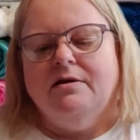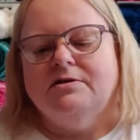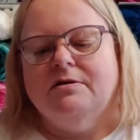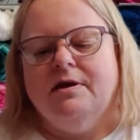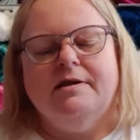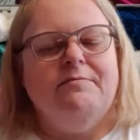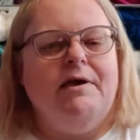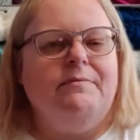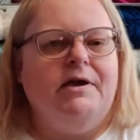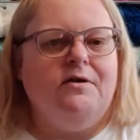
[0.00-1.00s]
So that the
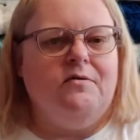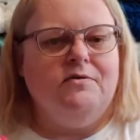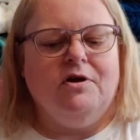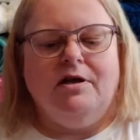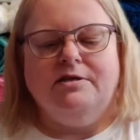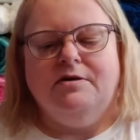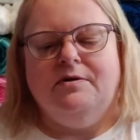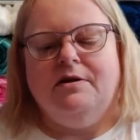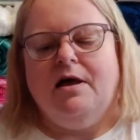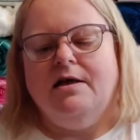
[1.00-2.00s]
baby can hold on to
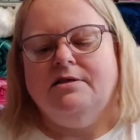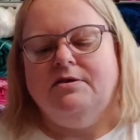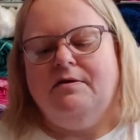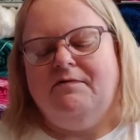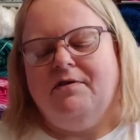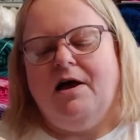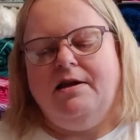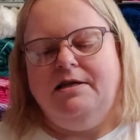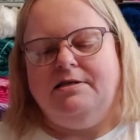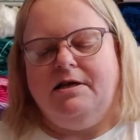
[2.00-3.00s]
it a lot
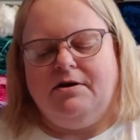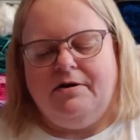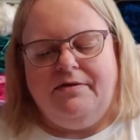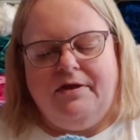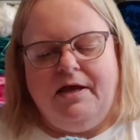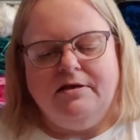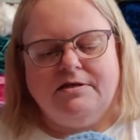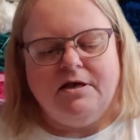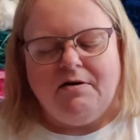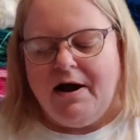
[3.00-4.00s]
easier and things.
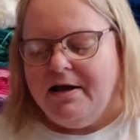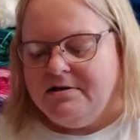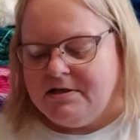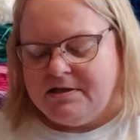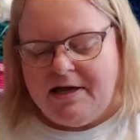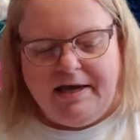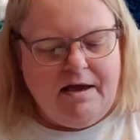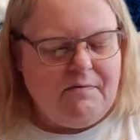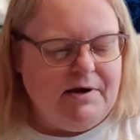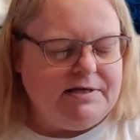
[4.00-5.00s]
So I
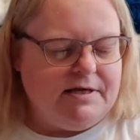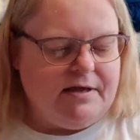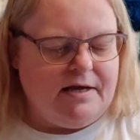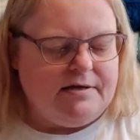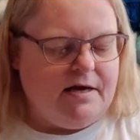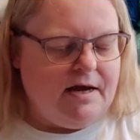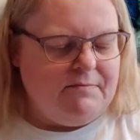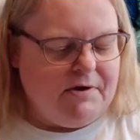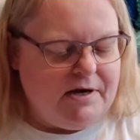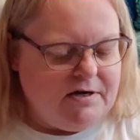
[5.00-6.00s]
can't wait to get that done.
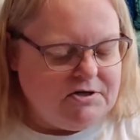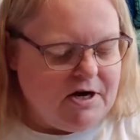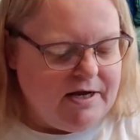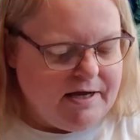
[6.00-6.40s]
I'm going to try to